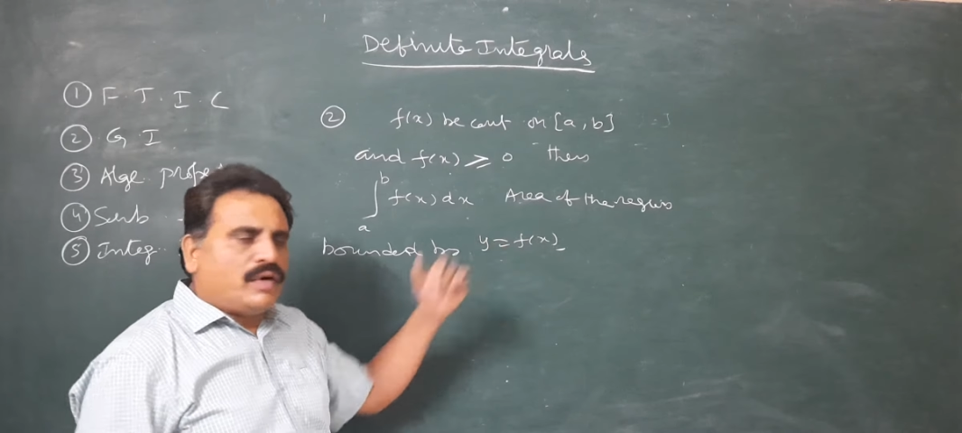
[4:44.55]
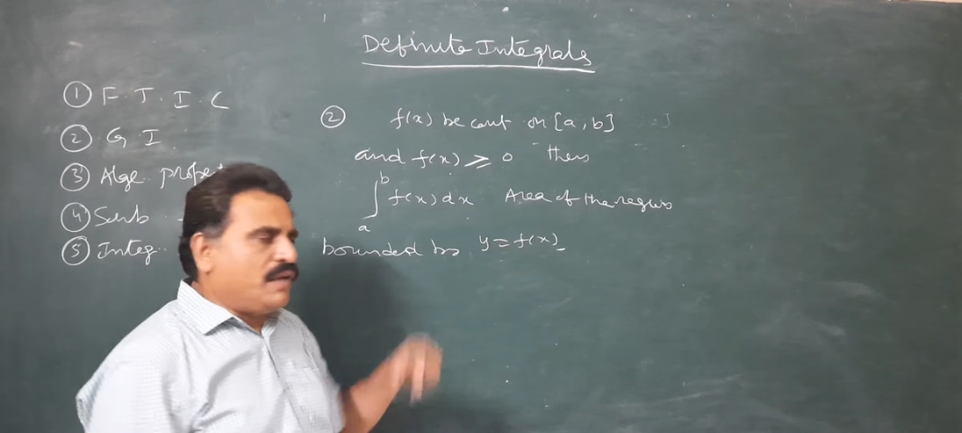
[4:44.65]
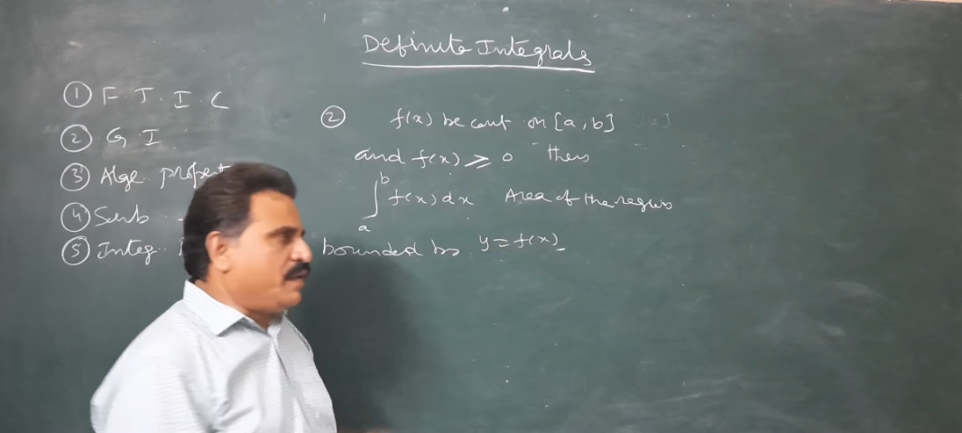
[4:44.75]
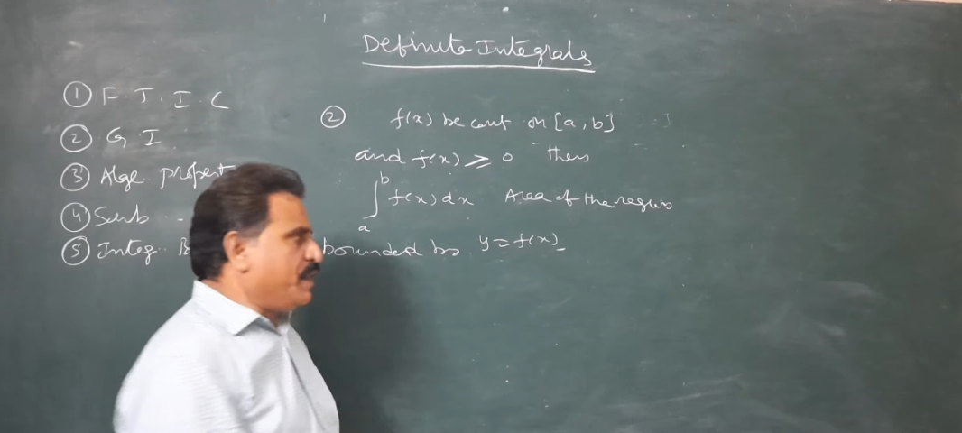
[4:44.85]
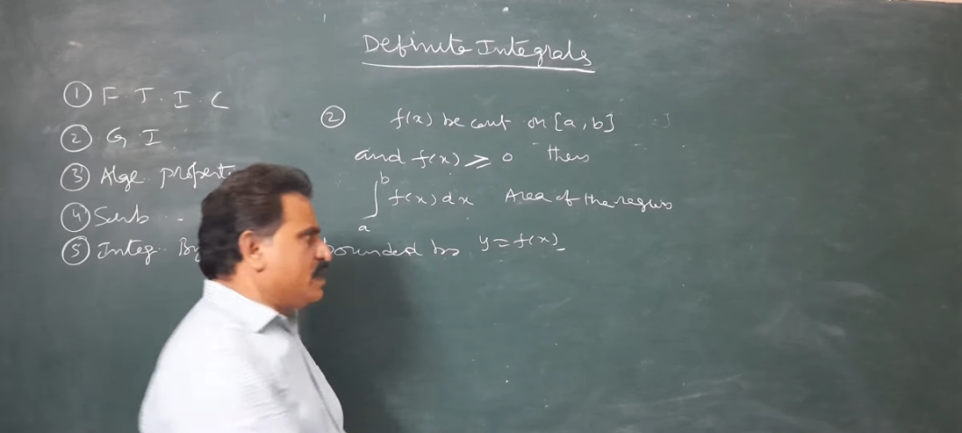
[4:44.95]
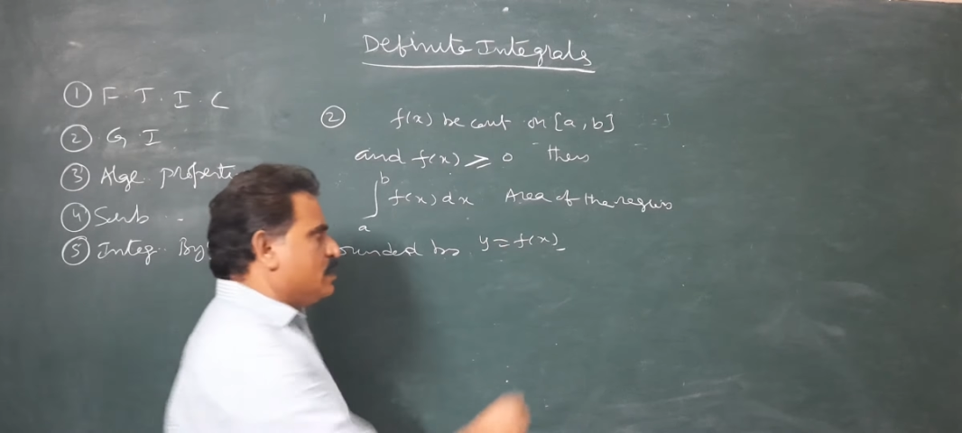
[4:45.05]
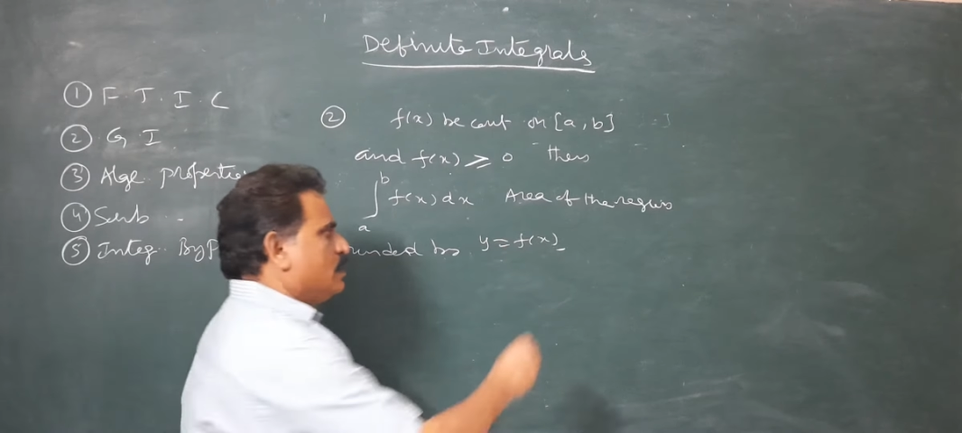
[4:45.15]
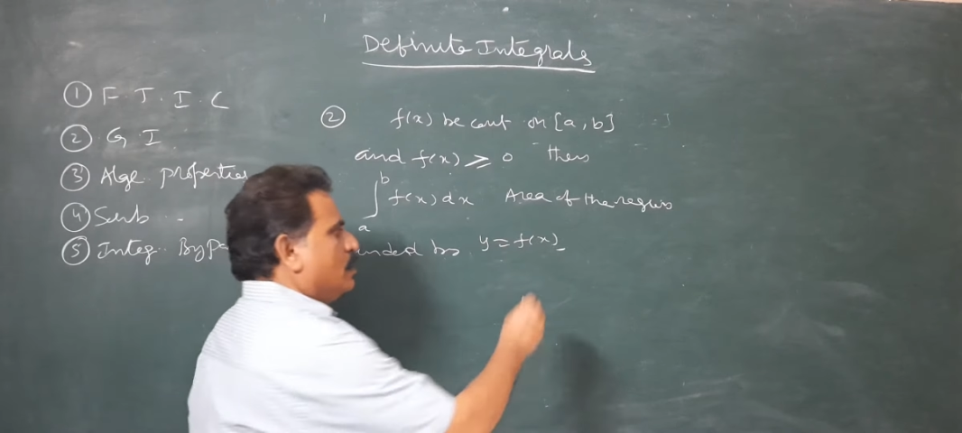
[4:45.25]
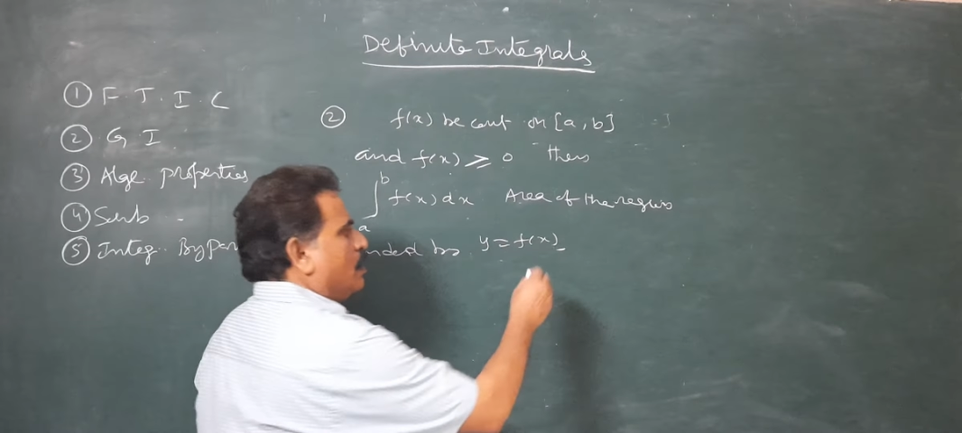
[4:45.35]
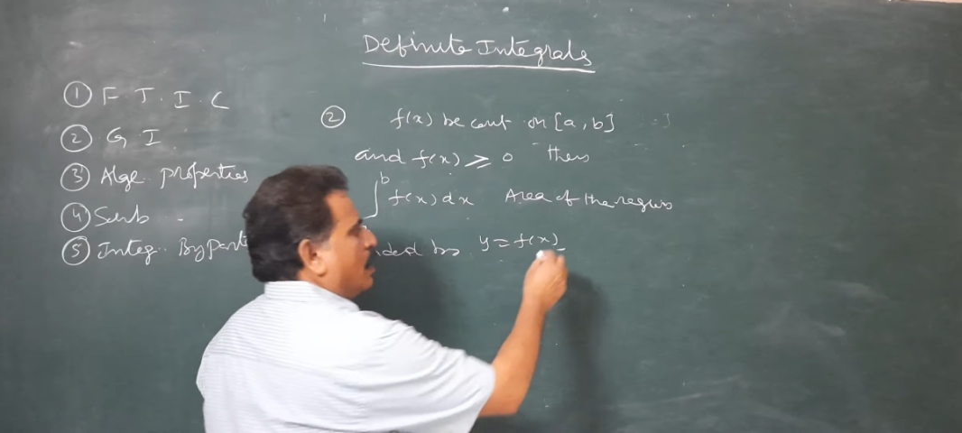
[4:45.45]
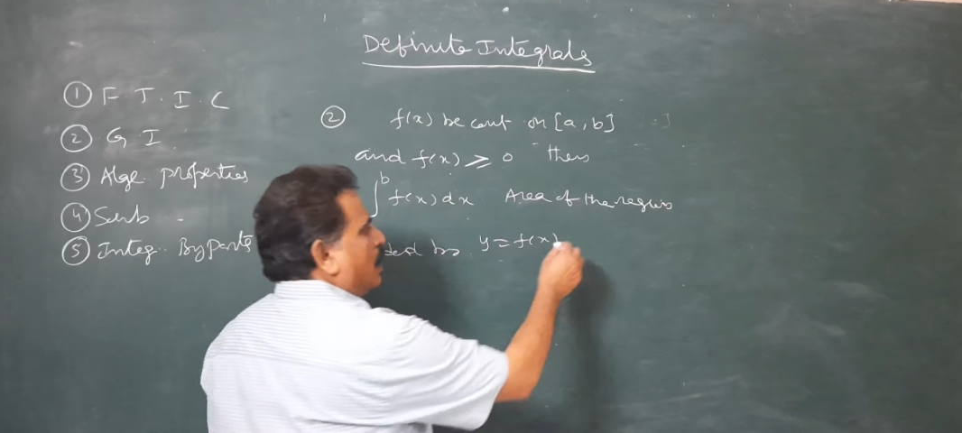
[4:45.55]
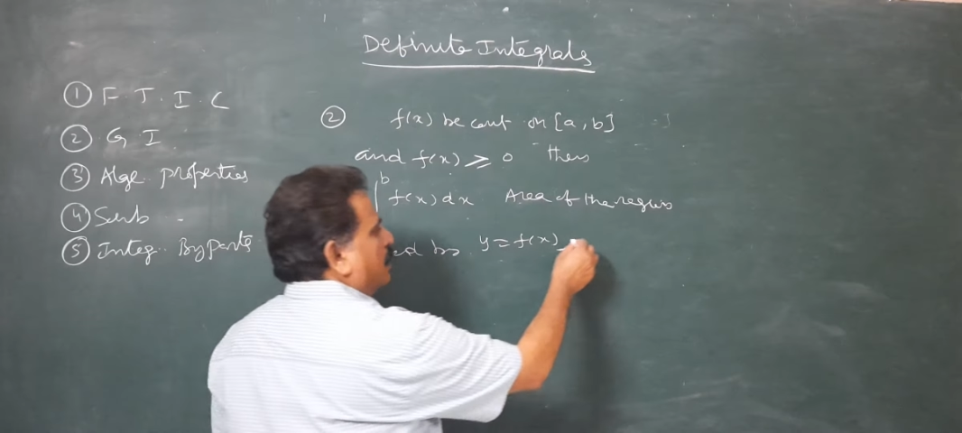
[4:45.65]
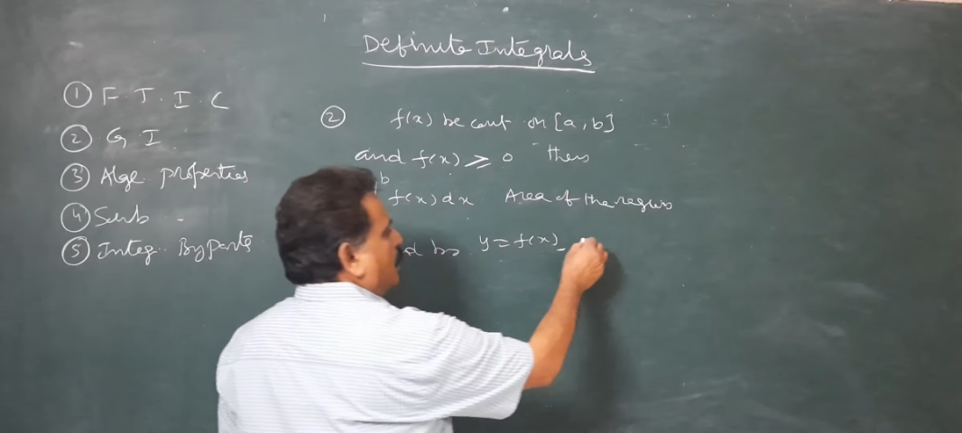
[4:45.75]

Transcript: to f of x, and the